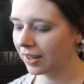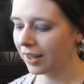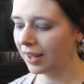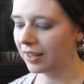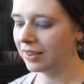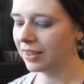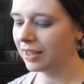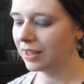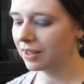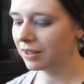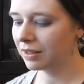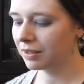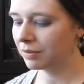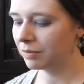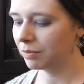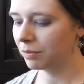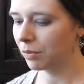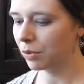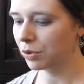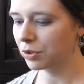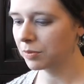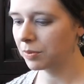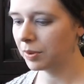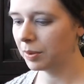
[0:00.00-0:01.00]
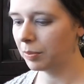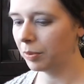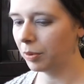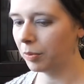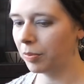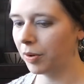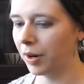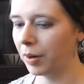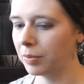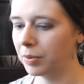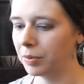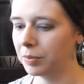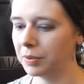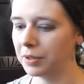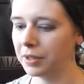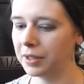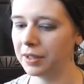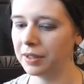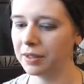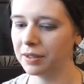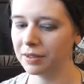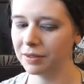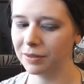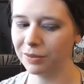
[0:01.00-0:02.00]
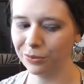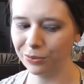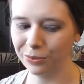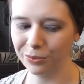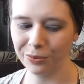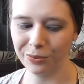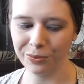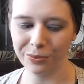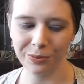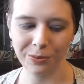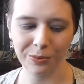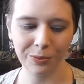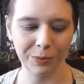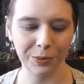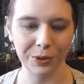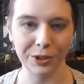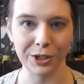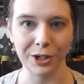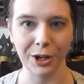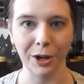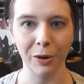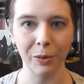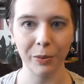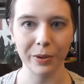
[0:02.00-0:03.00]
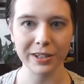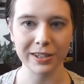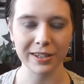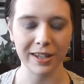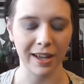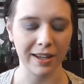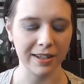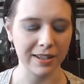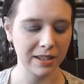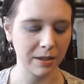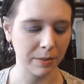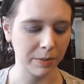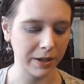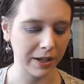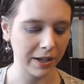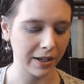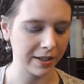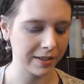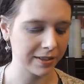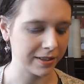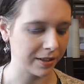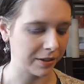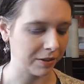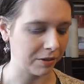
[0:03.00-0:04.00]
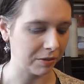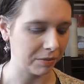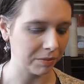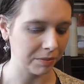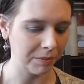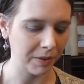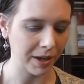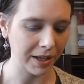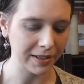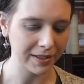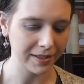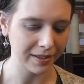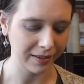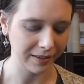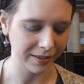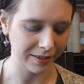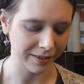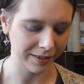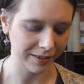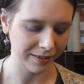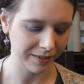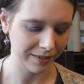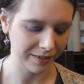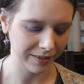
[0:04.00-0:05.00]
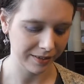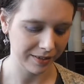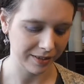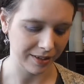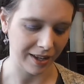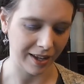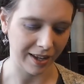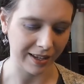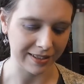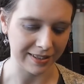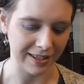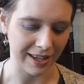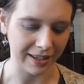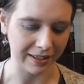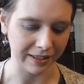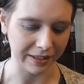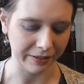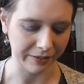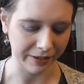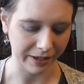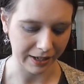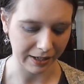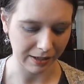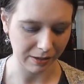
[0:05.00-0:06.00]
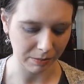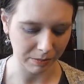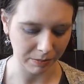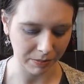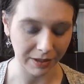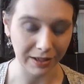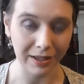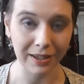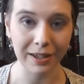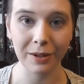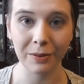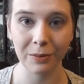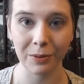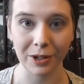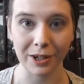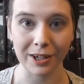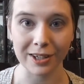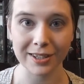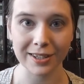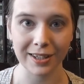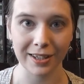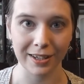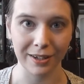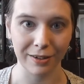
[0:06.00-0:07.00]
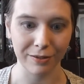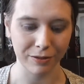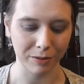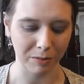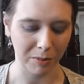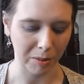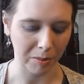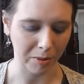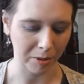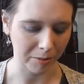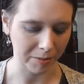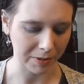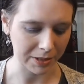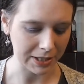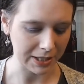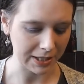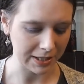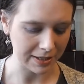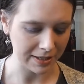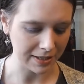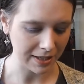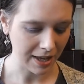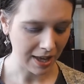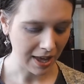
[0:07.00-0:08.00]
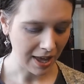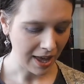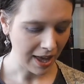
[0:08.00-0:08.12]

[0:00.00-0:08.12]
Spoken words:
I think most people probably would know what size to pick, so mine's a little not exactly right, but it works enough for my purposes.